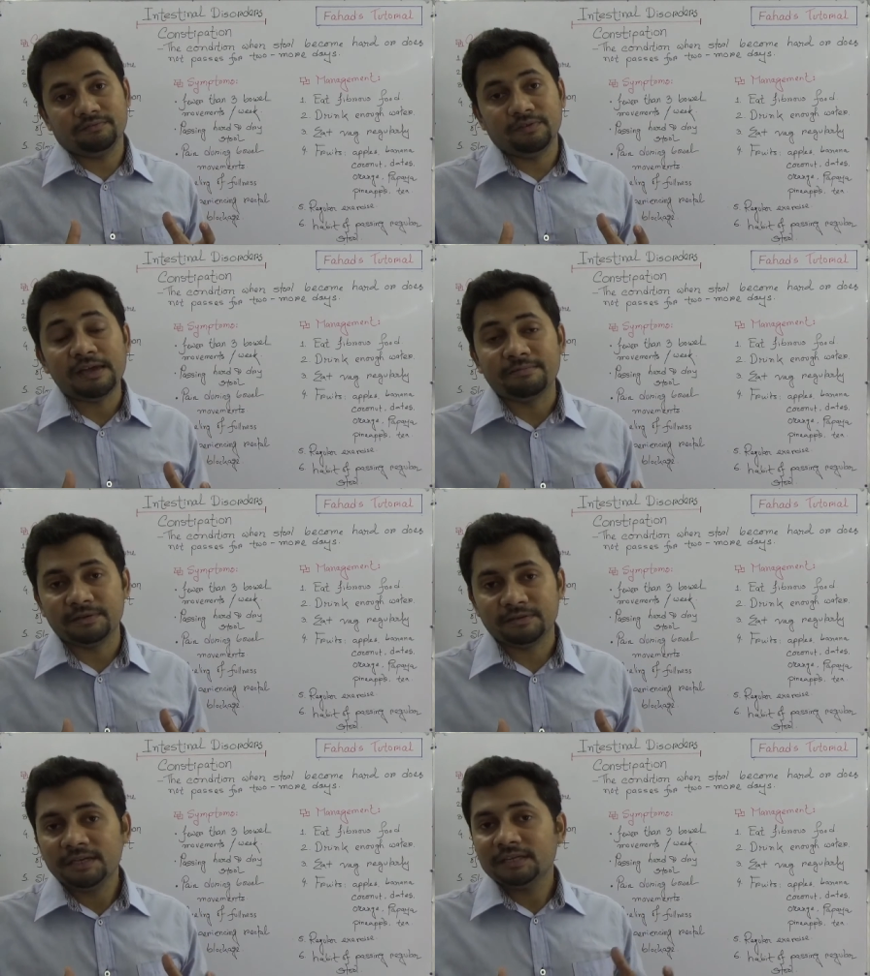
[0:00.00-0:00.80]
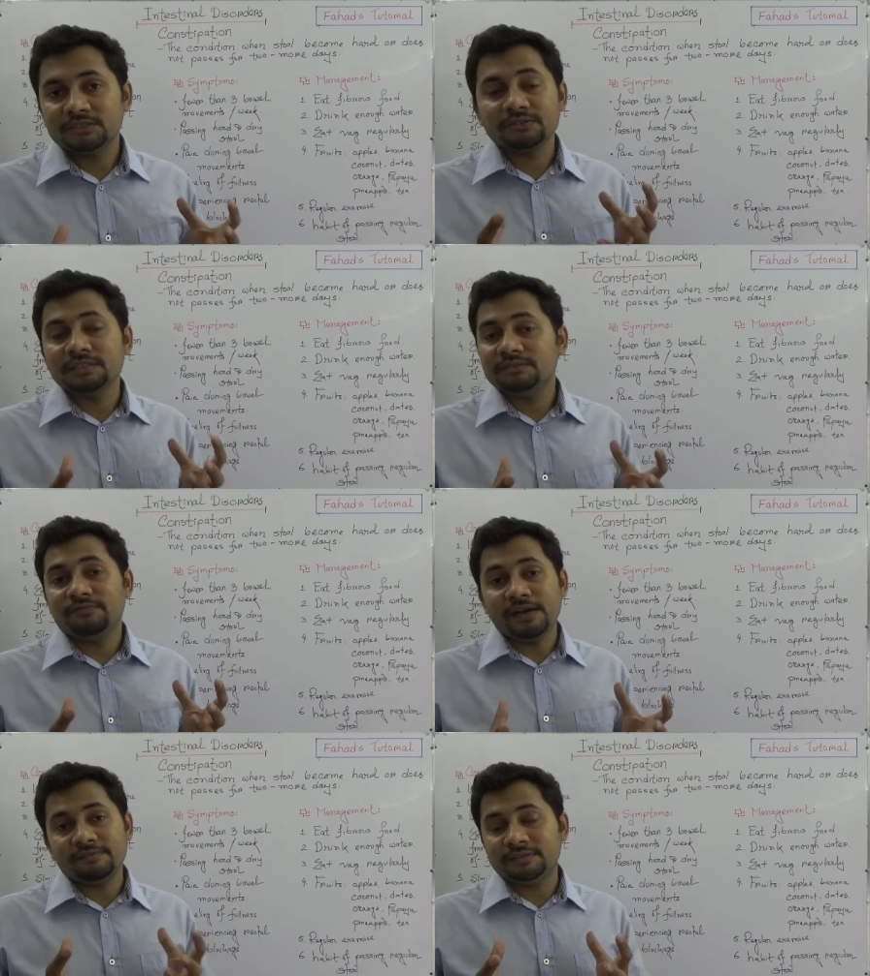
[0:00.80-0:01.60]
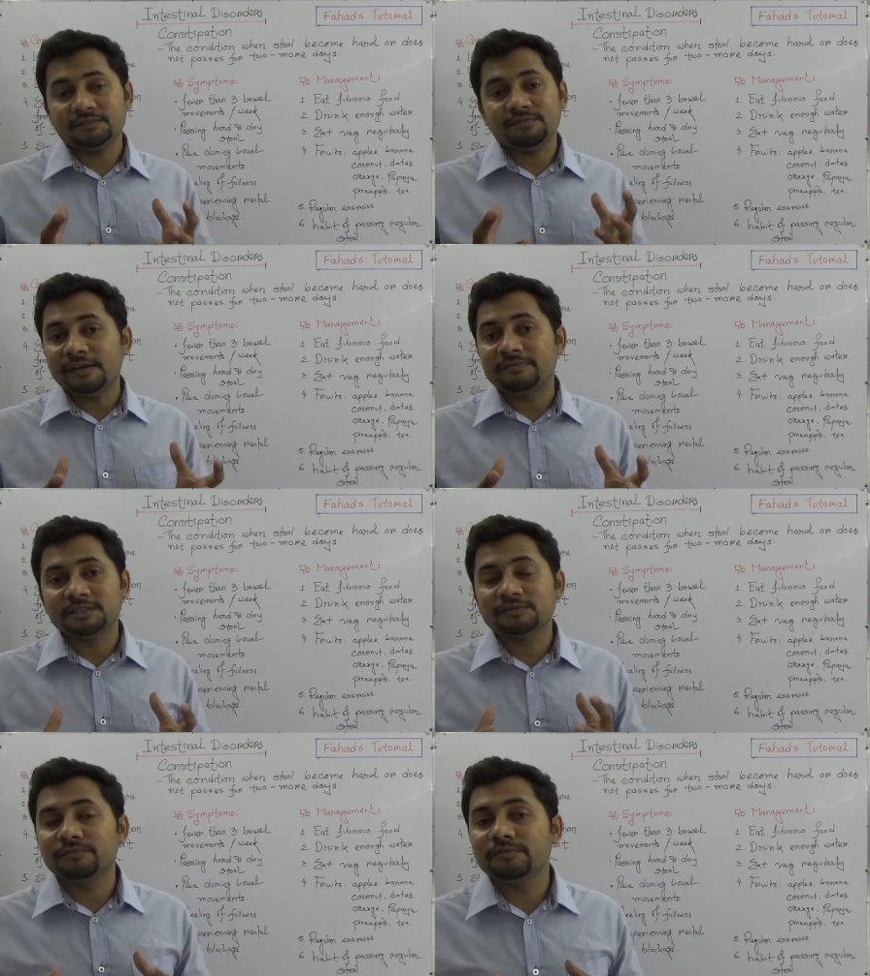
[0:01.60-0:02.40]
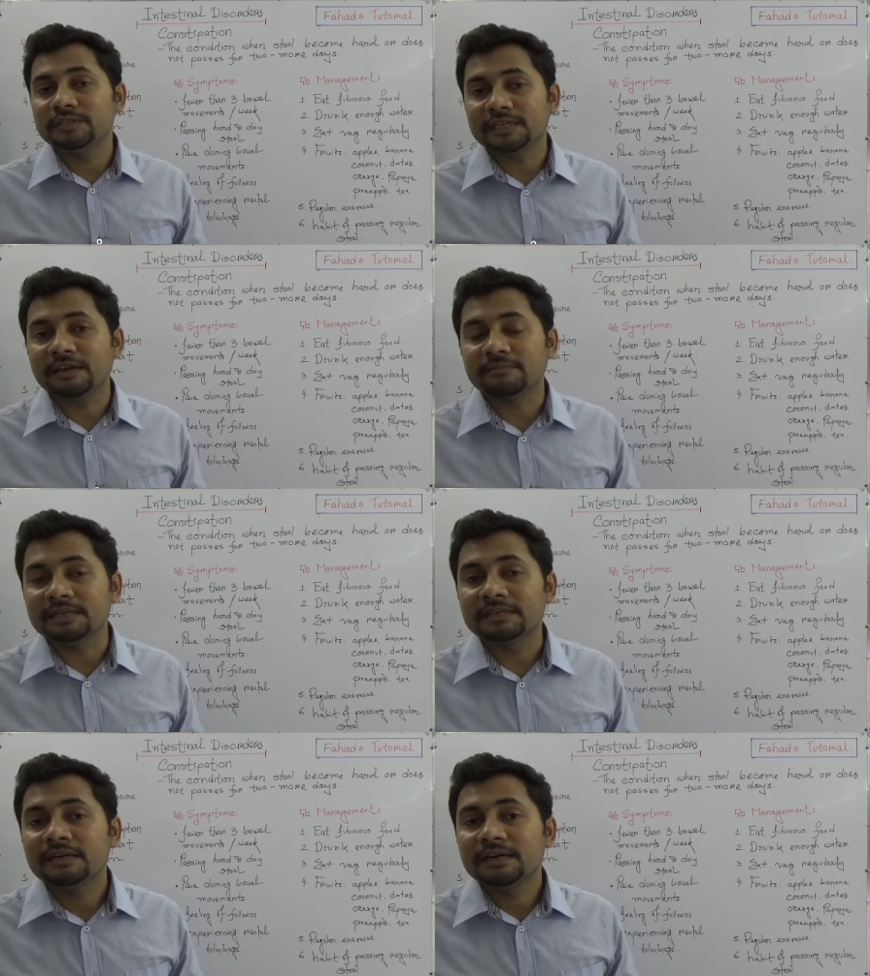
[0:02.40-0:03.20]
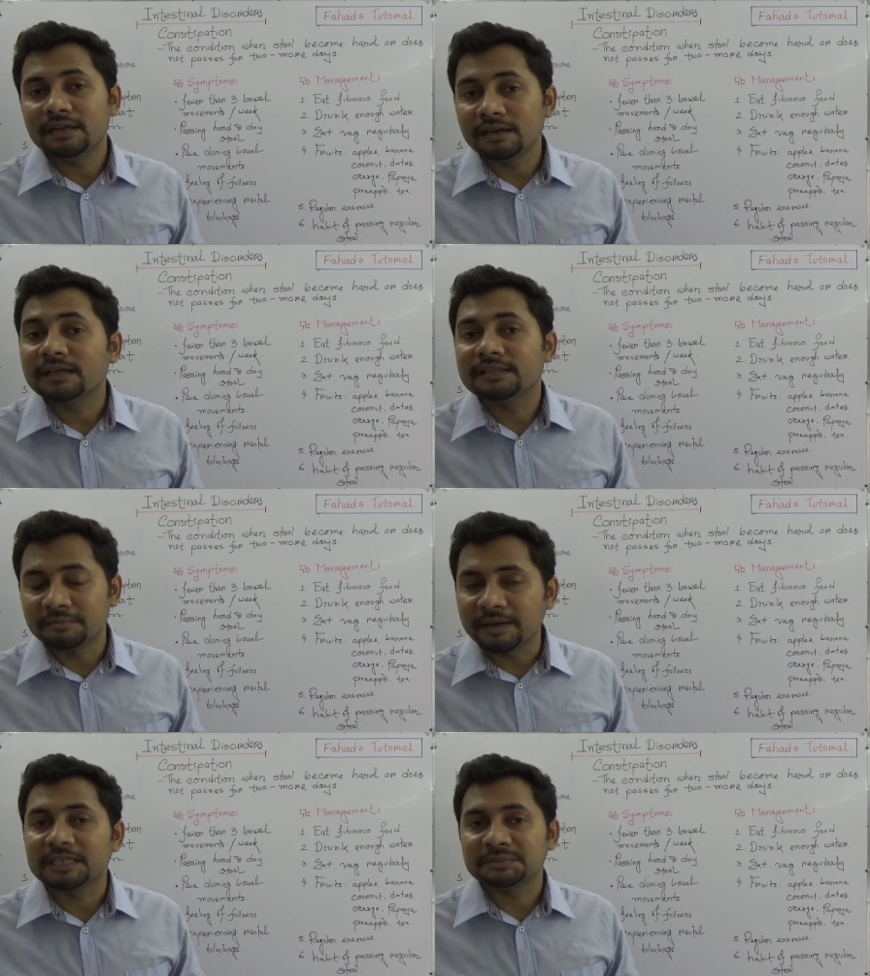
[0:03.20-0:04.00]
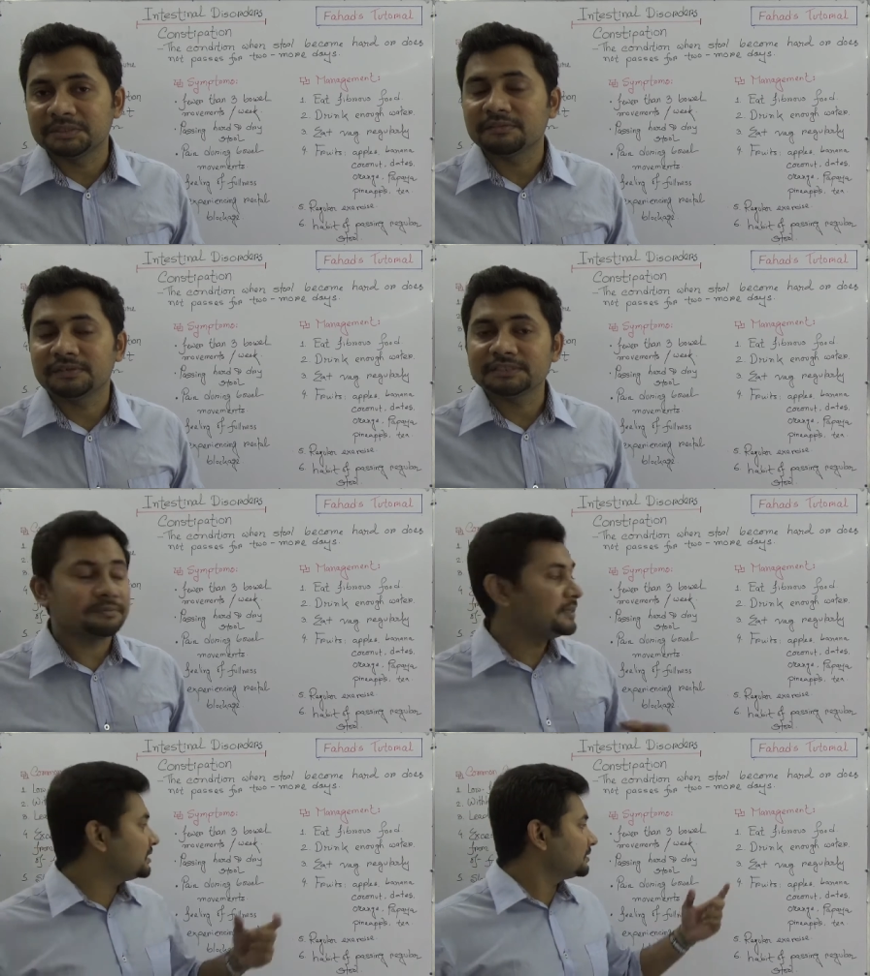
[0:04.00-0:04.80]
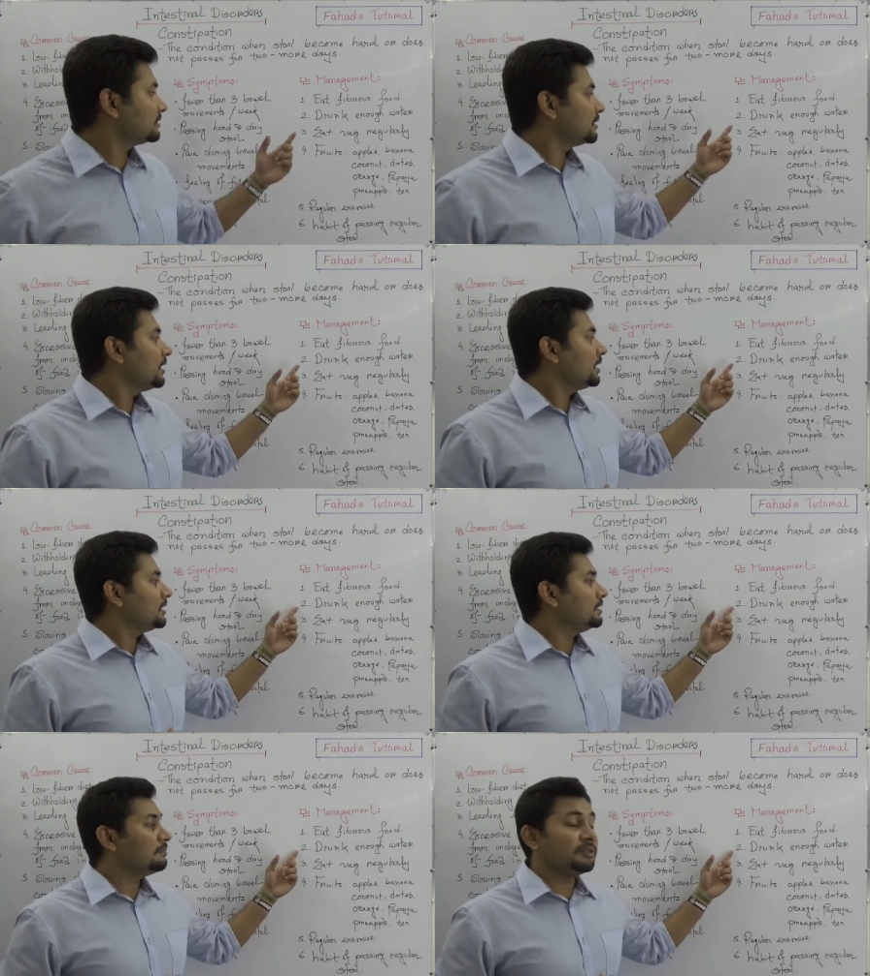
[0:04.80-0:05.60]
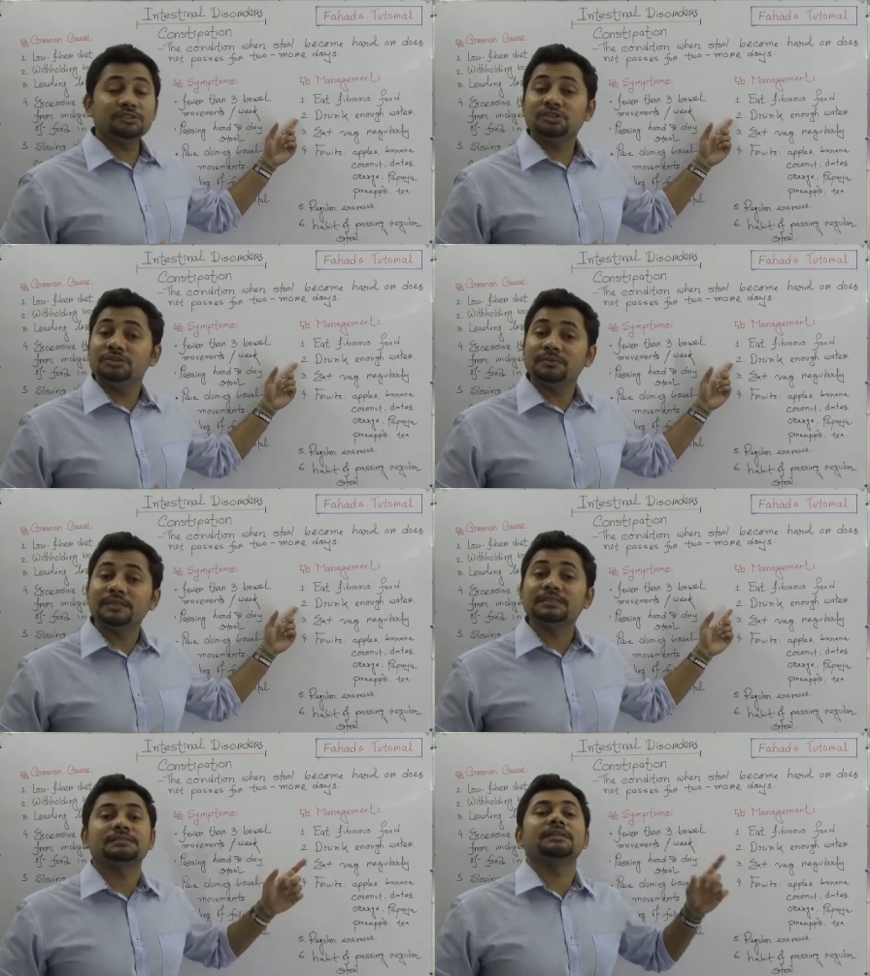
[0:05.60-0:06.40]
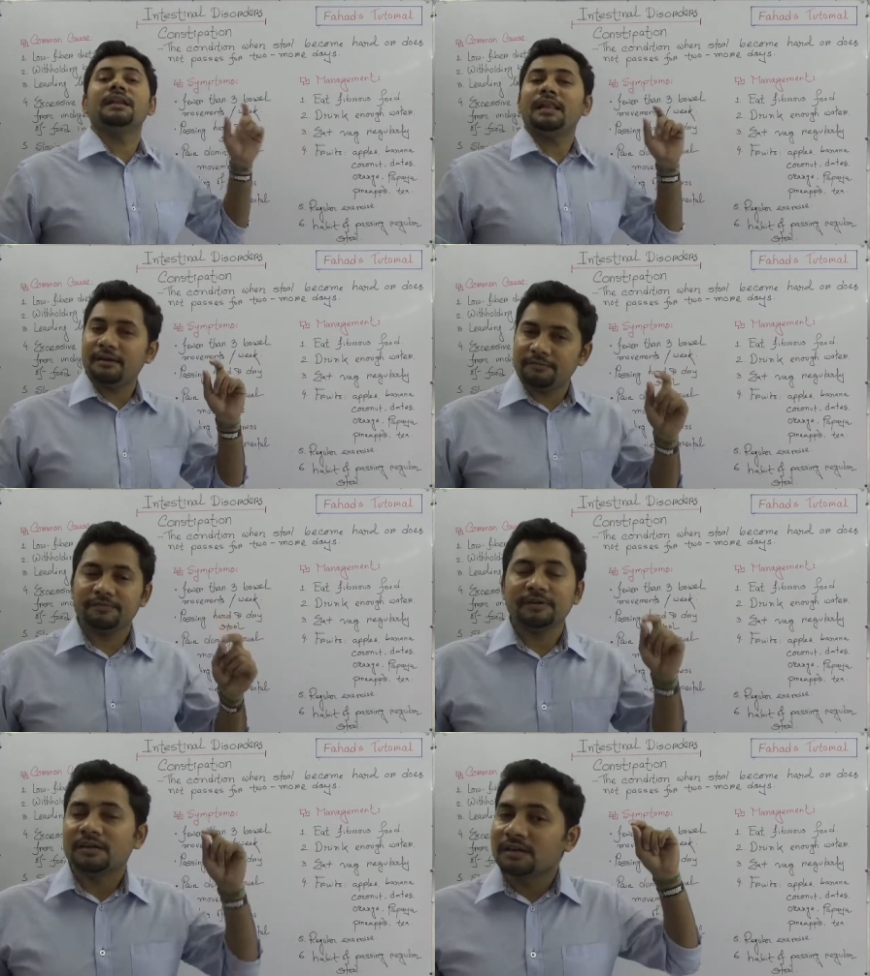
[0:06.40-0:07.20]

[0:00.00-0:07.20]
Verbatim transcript: fiber so fi this fibrous food can be another management of constipations number two is enough